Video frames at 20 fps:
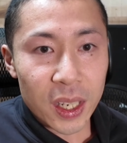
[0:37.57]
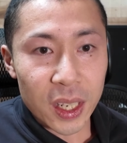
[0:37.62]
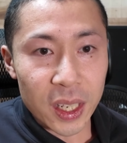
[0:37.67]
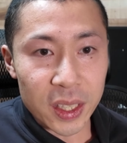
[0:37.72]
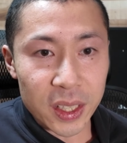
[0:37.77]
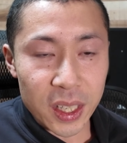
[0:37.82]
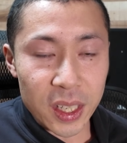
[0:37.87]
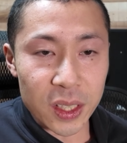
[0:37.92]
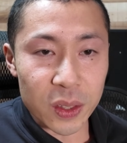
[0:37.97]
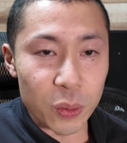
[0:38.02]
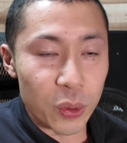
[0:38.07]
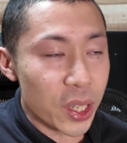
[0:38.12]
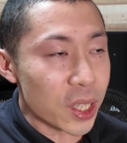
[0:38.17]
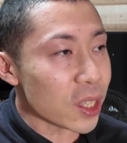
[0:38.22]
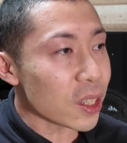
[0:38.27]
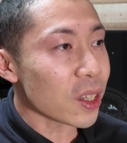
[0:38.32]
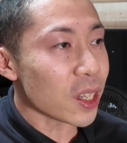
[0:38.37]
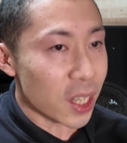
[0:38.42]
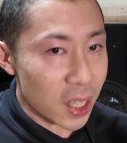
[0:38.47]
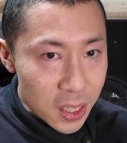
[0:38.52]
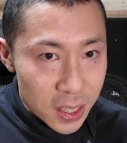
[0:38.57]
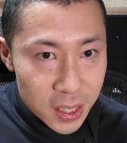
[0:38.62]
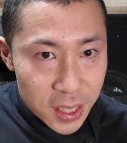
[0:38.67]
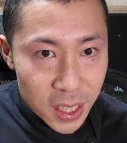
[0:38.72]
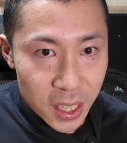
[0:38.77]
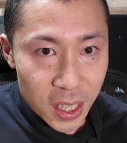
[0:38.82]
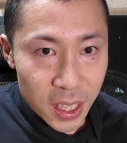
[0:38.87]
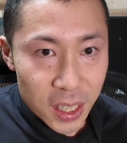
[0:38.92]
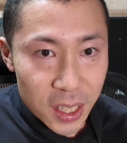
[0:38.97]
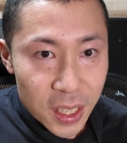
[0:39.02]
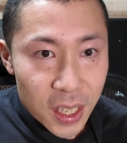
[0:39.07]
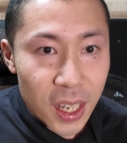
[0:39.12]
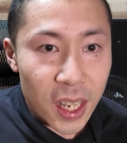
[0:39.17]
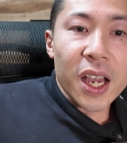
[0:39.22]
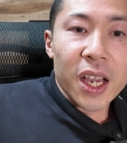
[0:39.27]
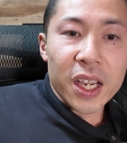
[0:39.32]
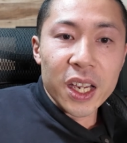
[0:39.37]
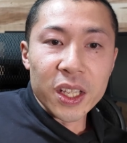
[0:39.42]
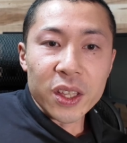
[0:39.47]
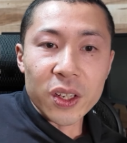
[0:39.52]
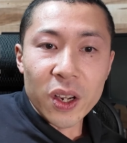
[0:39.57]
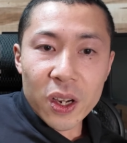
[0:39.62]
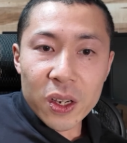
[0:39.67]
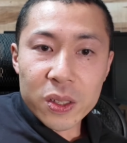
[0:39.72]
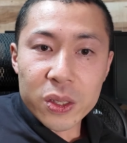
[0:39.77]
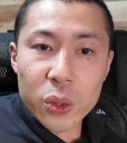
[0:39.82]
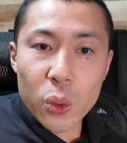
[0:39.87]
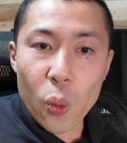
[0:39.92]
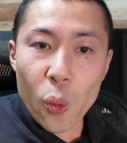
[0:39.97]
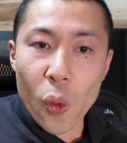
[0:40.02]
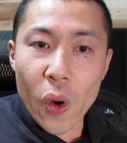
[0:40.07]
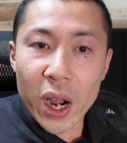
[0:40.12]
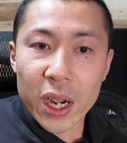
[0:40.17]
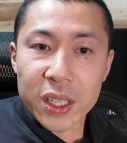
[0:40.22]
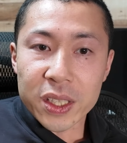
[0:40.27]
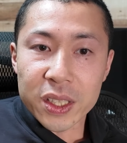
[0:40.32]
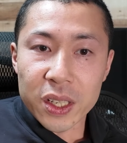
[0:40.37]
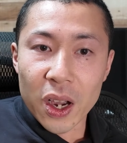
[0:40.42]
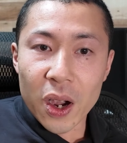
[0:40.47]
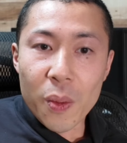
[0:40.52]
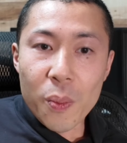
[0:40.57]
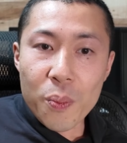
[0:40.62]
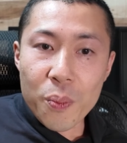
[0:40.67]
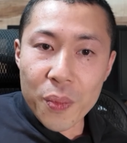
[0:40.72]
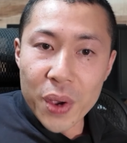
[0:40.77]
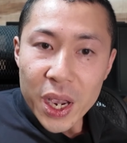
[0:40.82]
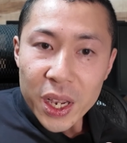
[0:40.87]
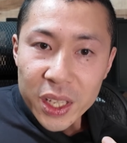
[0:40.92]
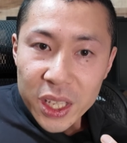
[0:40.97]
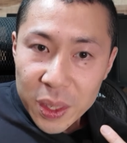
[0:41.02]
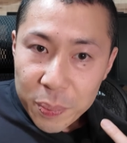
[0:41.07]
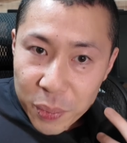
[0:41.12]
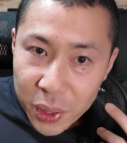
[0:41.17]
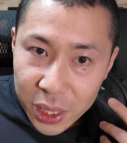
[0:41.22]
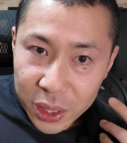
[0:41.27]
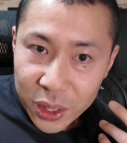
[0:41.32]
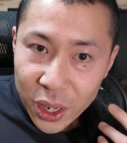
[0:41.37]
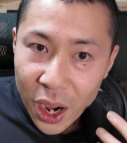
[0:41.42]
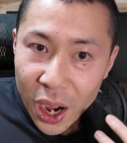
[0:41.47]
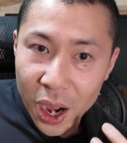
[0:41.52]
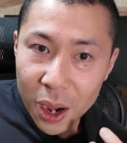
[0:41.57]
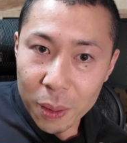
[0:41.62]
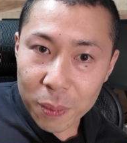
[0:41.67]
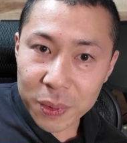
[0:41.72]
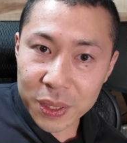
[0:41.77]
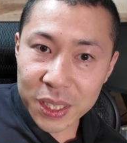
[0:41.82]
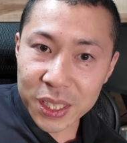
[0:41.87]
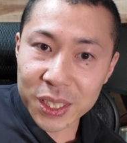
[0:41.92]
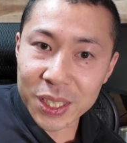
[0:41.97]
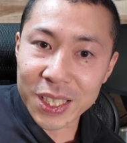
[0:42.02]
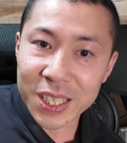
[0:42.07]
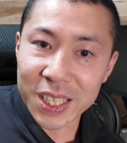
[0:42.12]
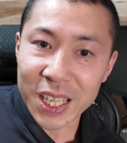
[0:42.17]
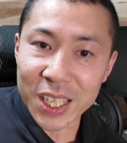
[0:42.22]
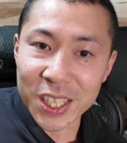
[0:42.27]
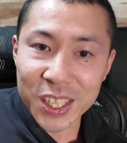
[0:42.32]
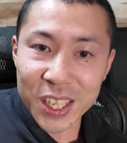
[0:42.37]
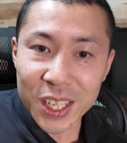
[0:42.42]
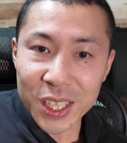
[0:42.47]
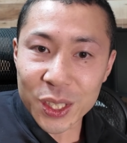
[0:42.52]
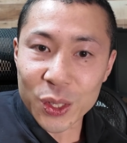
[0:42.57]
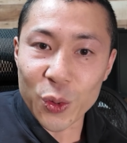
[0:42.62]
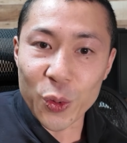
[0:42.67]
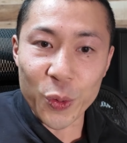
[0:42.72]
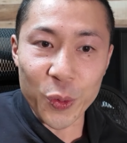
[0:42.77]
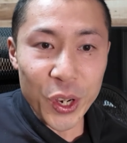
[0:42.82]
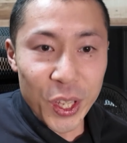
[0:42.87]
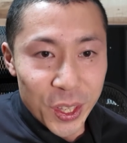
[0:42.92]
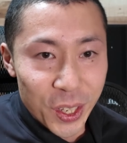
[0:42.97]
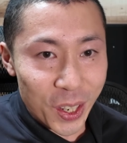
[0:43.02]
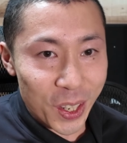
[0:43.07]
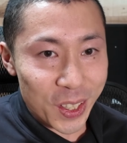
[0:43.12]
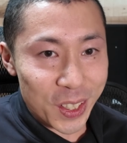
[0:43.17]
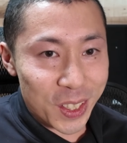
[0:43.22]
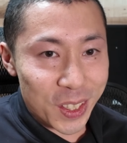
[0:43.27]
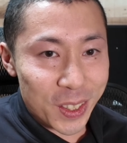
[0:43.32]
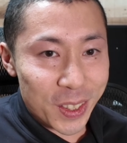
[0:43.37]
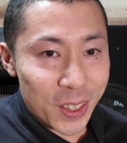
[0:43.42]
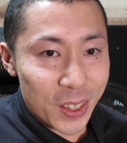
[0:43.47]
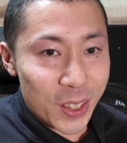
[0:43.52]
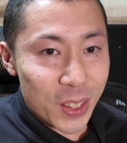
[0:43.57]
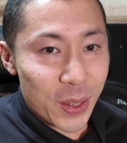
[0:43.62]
It is written in C. It also works on many platforms such as Windows,